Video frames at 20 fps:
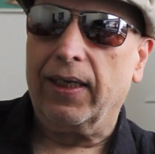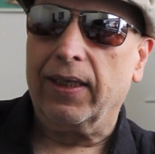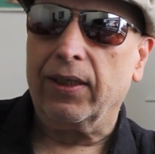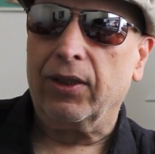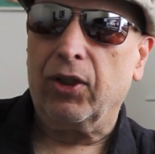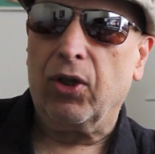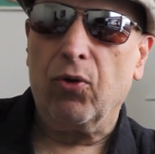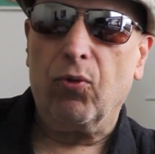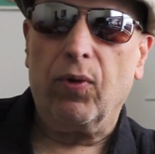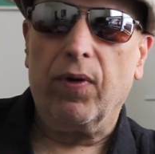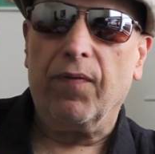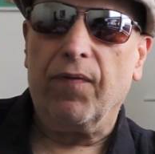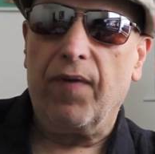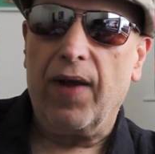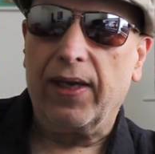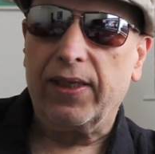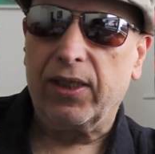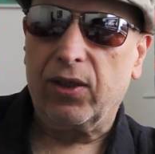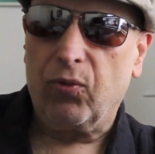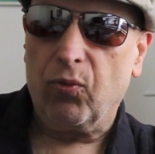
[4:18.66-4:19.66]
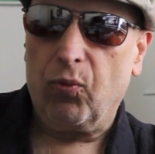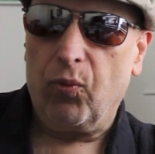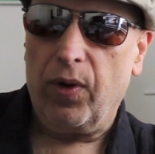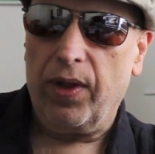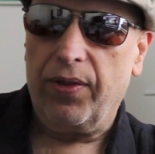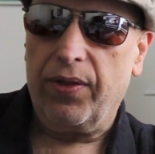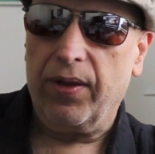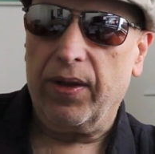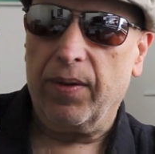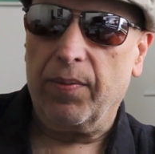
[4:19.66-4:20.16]
to invest
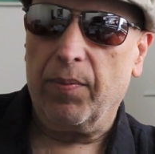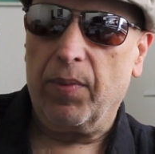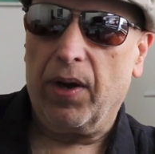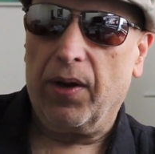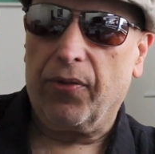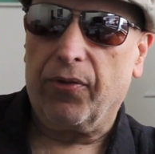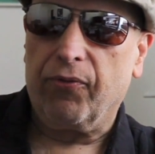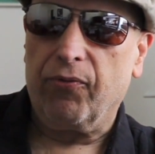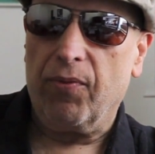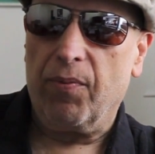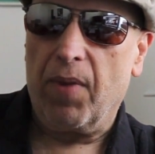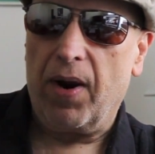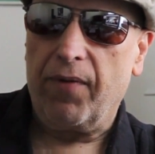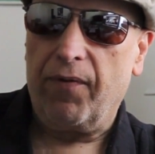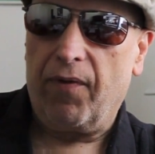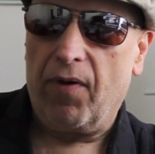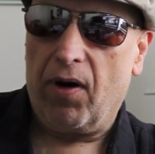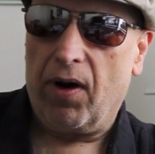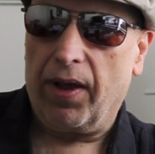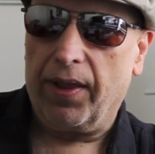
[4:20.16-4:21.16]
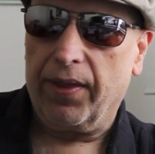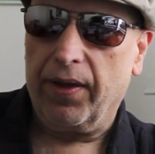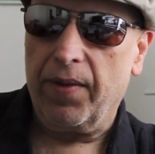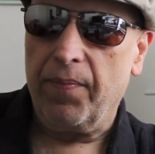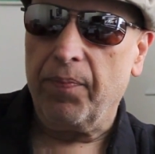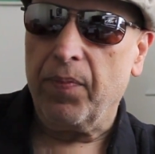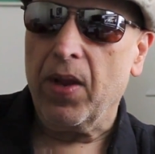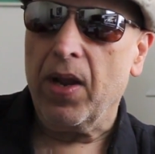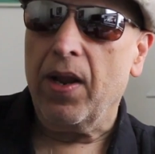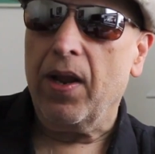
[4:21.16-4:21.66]
with him through my father,
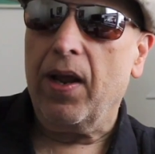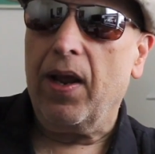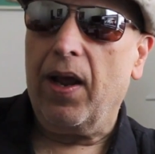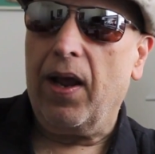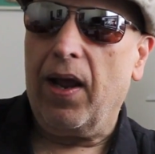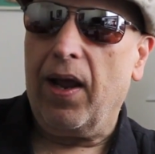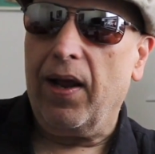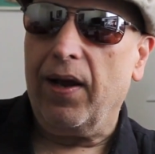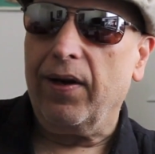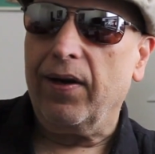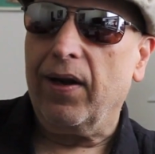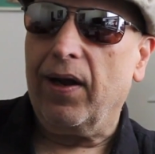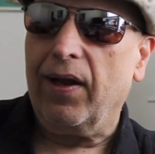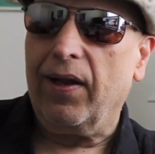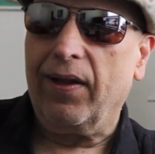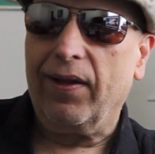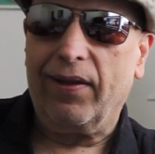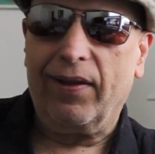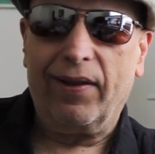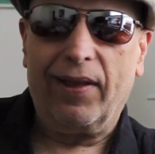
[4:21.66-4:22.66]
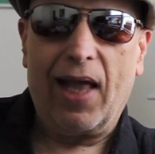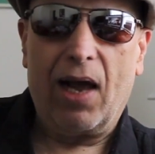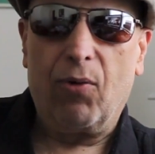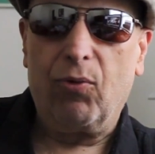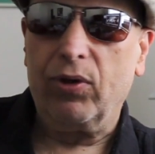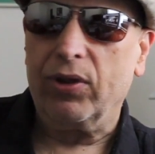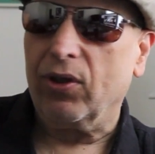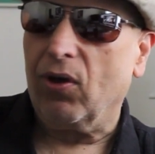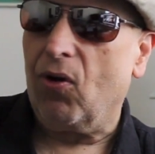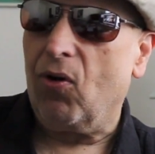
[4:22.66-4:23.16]
and that
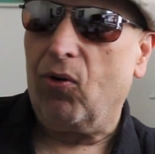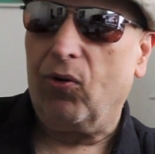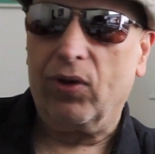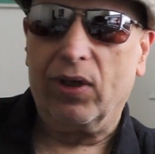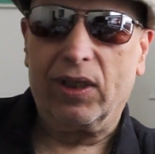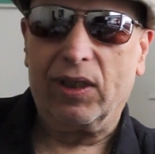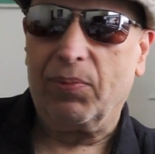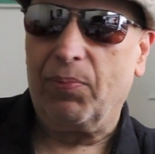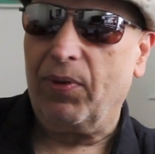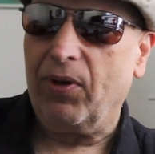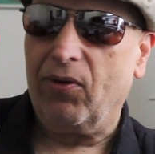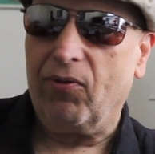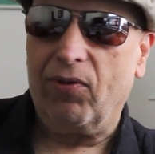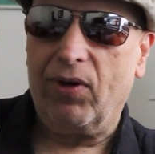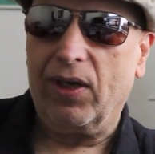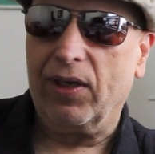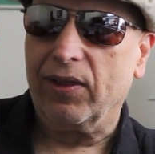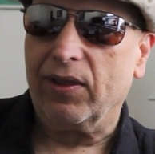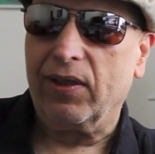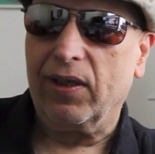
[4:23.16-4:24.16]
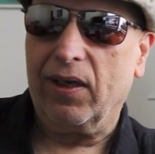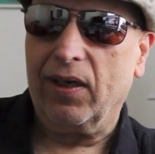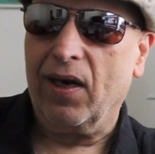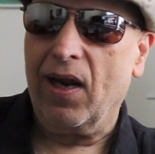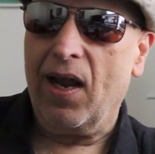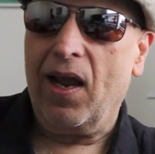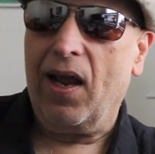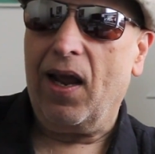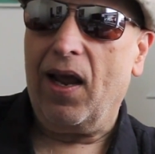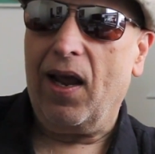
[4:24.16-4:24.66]
was a whole experience
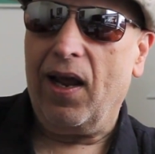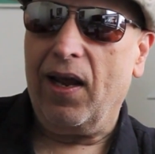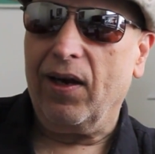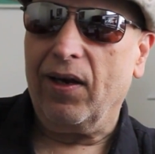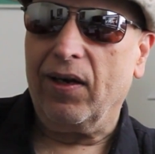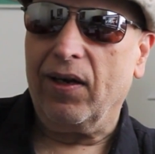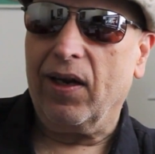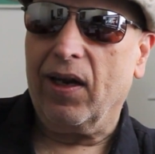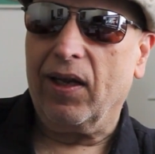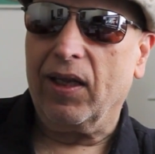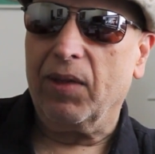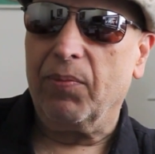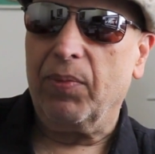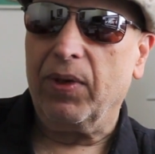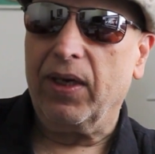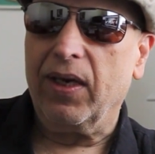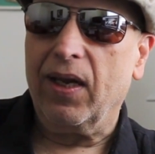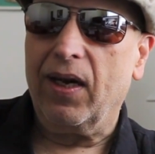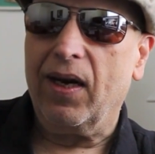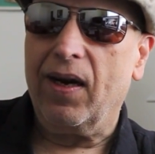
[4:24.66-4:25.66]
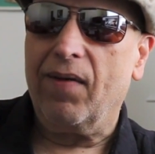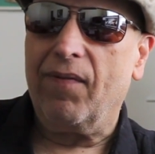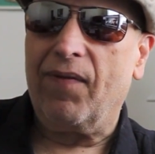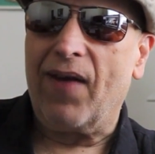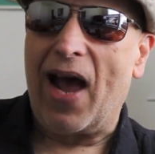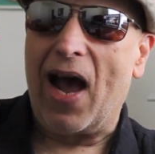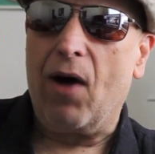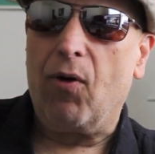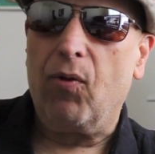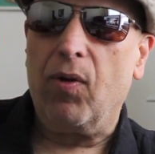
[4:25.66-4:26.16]
and the beginning of
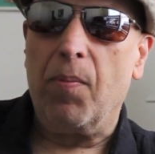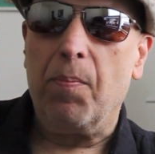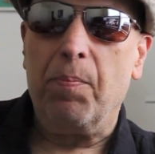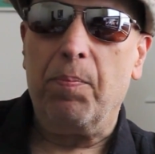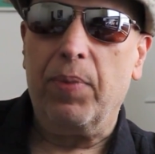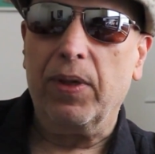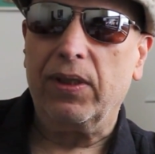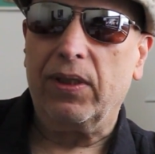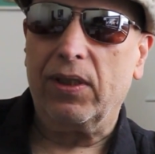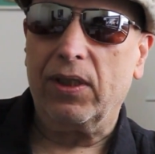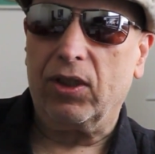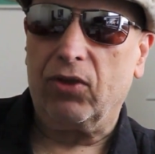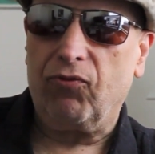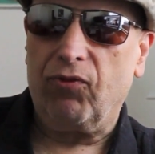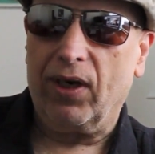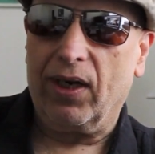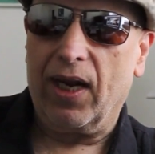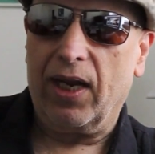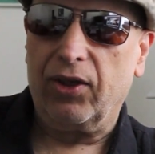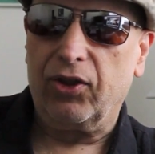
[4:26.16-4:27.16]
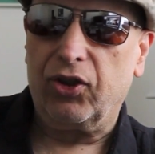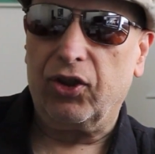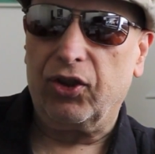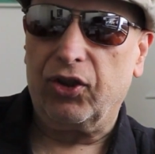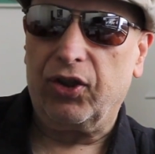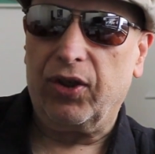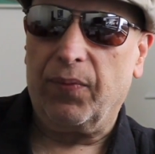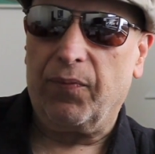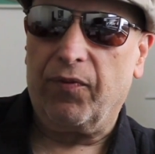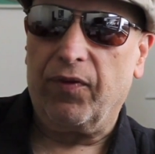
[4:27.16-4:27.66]
our business
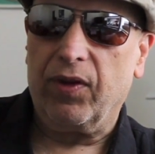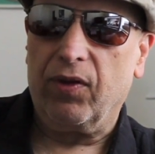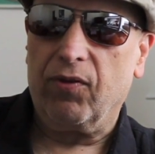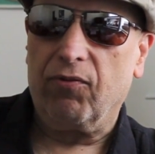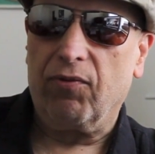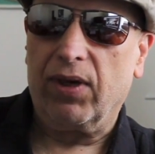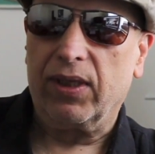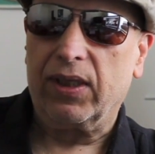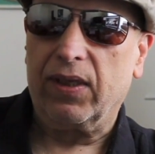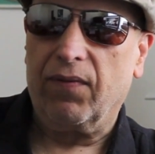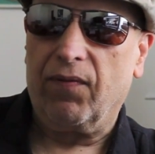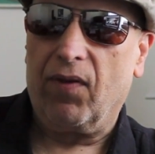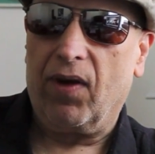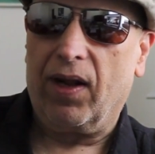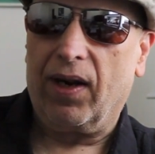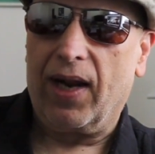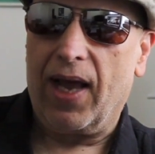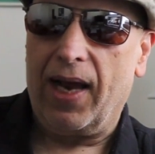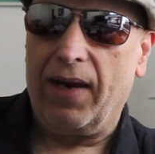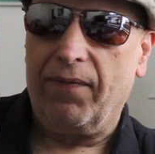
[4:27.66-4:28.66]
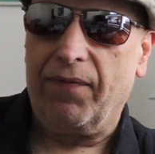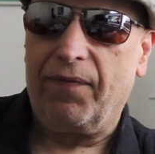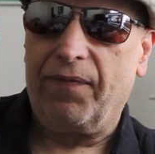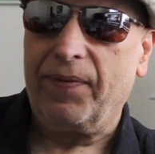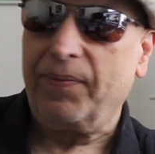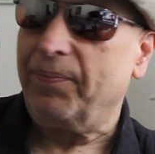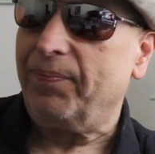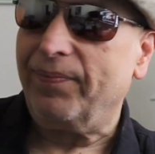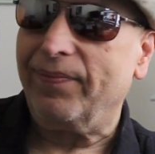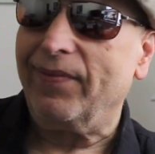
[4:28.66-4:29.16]
relationship for the rest of our life.
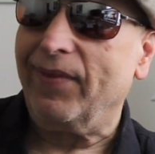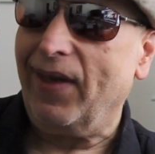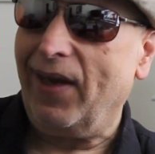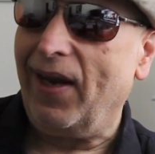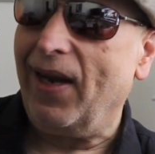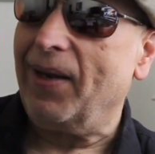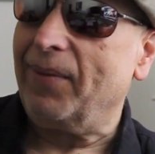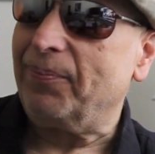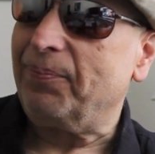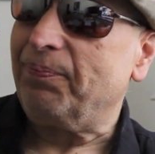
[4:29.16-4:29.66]
Yeah.